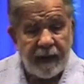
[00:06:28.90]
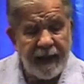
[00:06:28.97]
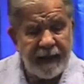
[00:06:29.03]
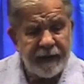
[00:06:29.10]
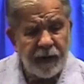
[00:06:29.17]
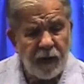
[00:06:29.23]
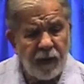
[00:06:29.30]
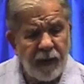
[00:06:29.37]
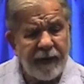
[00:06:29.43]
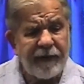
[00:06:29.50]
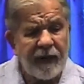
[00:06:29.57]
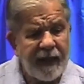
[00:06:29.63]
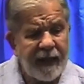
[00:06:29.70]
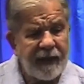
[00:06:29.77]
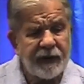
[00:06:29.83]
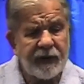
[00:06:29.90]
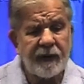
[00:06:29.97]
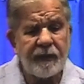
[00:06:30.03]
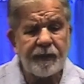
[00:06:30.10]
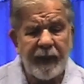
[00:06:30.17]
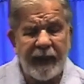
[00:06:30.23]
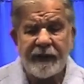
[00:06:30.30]
And so
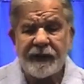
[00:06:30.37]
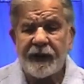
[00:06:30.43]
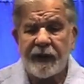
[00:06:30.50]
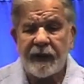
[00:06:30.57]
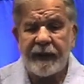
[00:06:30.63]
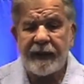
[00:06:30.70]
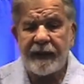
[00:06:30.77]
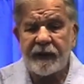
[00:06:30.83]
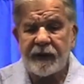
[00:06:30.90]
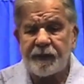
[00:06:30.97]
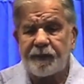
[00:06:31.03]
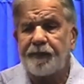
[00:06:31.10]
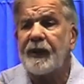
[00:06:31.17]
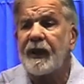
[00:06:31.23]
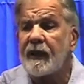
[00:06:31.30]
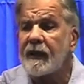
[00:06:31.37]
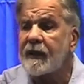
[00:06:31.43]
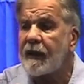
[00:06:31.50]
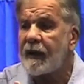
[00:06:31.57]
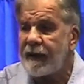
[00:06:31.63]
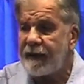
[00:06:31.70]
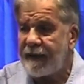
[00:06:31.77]
Revelation basically is built
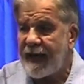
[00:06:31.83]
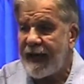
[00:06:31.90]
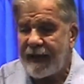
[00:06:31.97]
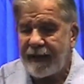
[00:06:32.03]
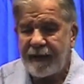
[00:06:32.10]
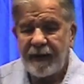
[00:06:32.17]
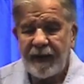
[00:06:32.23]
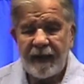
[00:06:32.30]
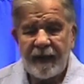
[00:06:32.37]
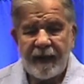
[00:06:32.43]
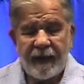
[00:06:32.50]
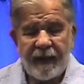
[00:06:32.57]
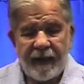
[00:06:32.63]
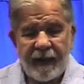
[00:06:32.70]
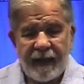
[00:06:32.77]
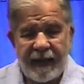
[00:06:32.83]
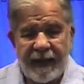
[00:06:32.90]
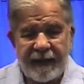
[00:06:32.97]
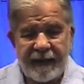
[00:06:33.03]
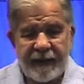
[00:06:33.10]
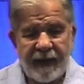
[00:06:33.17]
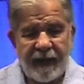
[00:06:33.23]
on that.
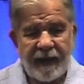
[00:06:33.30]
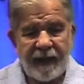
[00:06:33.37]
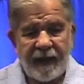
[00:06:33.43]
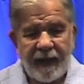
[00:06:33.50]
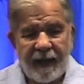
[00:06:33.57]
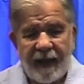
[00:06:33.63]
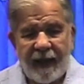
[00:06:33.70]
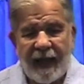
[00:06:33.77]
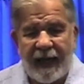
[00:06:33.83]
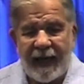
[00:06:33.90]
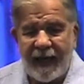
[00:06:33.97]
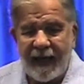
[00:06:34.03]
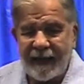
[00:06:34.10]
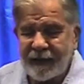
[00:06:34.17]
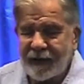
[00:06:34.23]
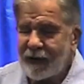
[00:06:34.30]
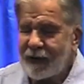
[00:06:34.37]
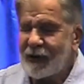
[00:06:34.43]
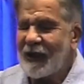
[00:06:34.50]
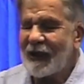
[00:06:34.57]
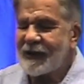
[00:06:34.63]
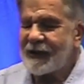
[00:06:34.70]
And I
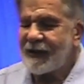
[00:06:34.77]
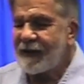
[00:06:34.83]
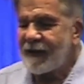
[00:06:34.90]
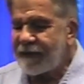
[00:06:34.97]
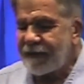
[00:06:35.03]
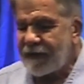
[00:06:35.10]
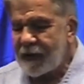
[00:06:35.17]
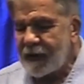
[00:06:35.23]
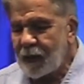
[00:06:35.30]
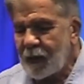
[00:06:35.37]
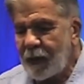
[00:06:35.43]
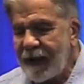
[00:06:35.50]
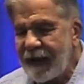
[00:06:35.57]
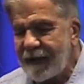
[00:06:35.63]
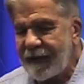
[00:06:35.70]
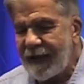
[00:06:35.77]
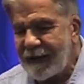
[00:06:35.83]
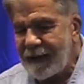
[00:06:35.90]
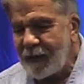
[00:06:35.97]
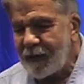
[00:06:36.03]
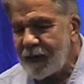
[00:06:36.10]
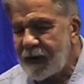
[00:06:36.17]
suggested the first week
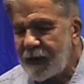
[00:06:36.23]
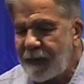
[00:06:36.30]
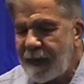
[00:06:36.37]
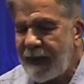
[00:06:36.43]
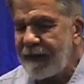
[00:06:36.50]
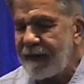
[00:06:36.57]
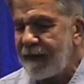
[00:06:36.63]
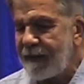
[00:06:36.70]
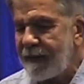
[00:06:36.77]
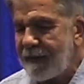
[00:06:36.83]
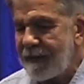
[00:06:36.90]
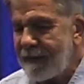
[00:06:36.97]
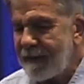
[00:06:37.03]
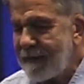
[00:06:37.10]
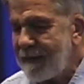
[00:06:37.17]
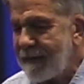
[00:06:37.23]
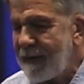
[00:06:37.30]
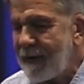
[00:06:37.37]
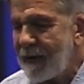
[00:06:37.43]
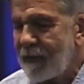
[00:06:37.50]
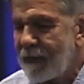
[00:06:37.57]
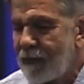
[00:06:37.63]
that you spend, you know,